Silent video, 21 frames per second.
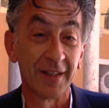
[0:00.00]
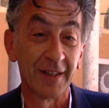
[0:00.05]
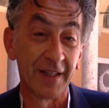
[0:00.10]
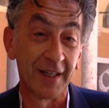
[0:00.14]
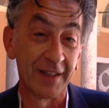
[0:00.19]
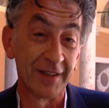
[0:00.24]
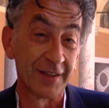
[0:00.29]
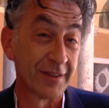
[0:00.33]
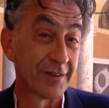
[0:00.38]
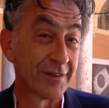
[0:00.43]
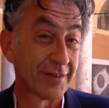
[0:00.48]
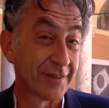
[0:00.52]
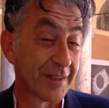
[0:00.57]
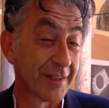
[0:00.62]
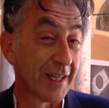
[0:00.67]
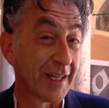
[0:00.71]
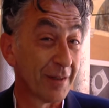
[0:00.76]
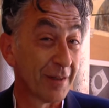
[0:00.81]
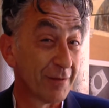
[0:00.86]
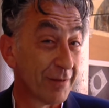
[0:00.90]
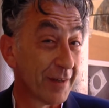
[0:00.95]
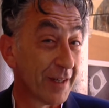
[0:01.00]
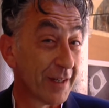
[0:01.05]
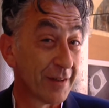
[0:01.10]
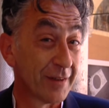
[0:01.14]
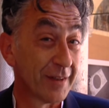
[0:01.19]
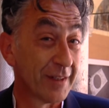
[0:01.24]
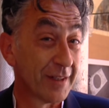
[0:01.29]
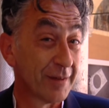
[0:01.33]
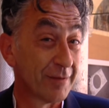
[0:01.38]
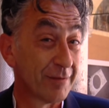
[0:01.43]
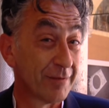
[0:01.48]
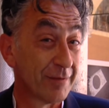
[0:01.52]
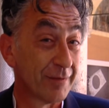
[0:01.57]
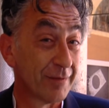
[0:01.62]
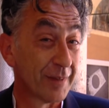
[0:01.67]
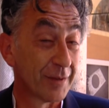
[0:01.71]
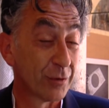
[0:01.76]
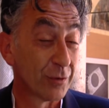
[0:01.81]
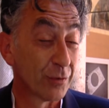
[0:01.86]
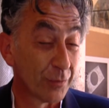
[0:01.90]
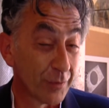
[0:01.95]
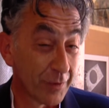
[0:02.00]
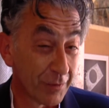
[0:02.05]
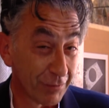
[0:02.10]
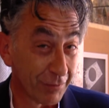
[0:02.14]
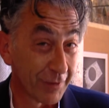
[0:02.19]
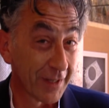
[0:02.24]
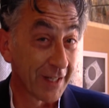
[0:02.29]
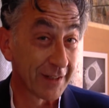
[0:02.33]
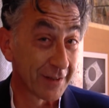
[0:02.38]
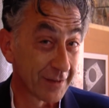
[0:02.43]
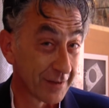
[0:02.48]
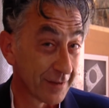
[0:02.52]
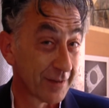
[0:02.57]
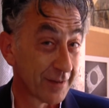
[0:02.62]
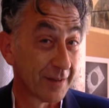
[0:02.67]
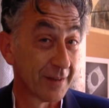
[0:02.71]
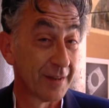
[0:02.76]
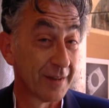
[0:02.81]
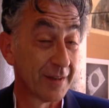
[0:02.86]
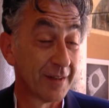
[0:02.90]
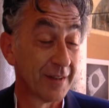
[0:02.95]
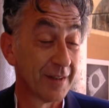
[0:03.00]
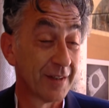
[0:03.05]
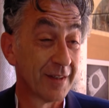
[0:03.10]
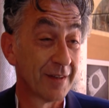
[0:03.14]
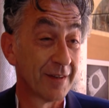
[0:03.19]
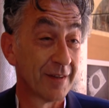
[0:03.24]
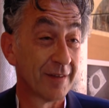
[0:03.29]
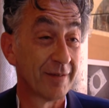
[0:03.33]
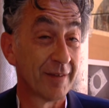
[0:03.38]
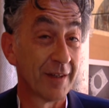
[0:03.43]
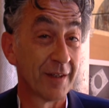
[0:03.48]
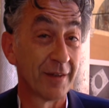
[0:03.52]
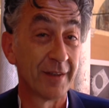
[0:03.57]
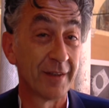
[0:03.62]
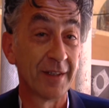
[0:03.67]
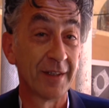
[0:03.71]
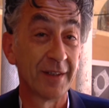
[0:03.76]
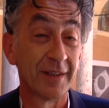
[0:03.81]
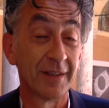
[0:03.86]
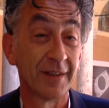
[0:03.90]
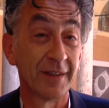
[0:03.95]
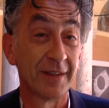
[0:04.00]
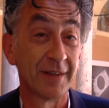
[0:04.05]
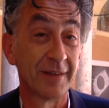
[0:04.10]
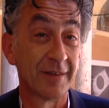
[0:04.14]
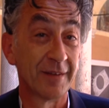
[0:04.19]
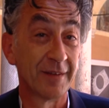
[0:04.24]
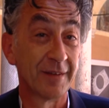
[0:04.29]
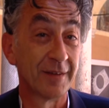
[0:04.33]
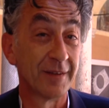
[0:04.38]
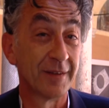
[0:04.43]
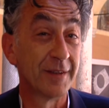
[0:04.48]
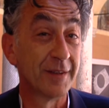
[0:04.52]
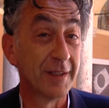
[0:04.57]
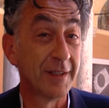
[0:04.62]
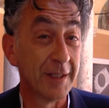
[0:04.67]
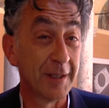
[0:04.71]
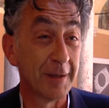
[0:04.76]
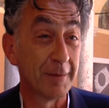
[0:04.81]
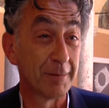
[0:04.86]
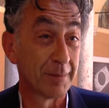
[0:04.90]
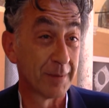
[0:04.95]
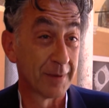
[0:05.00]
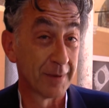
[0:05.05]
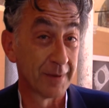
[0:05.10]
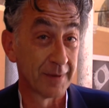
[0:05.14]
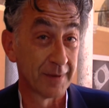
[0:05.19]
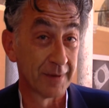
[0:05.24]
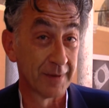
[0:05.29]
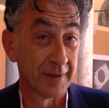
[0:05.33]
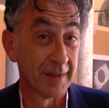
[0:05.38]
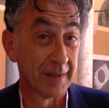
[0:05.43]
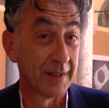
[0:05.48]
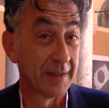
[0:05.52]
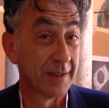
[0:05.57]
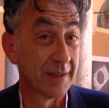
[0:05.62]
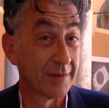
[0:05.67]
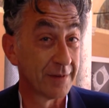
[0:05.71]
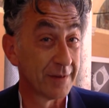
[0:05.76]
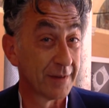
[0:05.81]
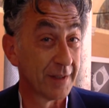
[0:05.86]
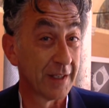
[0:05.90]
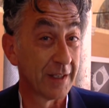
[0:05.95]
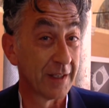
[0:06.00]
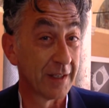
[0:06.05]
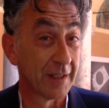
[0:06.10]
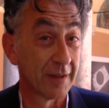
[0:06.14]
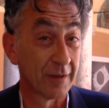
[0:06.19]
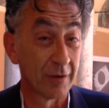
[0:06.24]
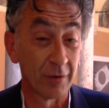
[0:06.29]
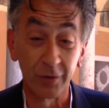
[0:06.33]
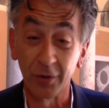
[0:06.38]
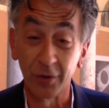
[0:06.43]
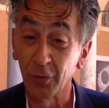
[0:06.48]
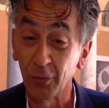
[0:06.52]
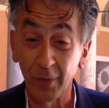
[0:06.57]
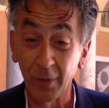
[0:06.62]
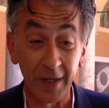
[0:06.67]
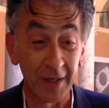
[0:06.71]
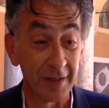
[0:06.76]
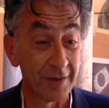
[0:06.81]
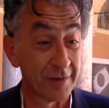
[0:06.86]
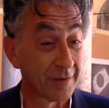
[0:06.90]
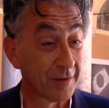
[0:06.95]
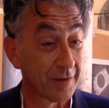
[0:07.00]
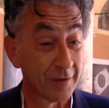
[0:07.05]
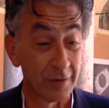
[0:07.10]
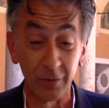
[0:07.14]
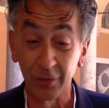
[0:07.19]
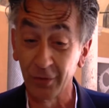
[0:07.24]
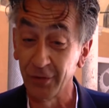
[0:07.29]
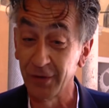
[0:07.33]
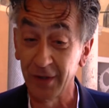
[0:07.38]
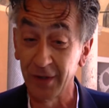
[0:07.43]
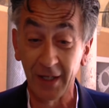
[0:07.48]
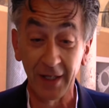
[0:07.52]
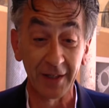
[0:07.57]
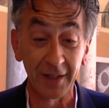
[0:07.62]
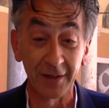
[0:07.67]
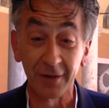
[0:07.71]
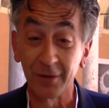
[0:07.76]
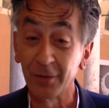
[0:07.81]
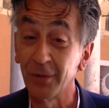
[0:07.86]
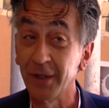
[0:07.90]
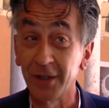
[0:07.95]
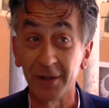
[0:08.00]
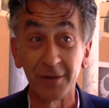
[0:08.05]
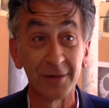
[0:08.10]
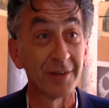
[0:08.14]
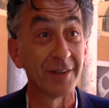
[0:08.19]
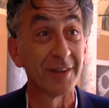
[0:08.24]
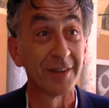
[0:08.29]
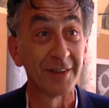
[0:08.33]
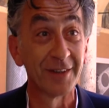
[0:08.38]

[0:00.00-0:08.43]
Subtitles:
understand to reflect very deep in this thinking, otherwise it looks like crazy.